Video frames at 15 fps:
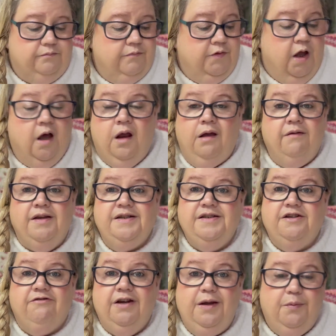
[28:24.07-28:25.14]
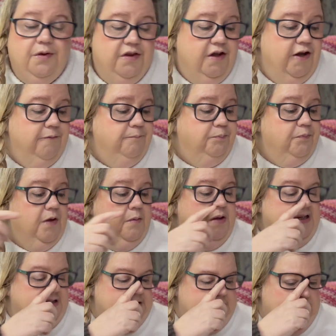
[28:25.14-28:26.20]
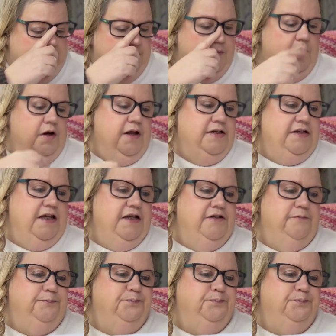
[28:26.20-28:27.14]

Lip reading: I disagree with you. Well, this is another one I did.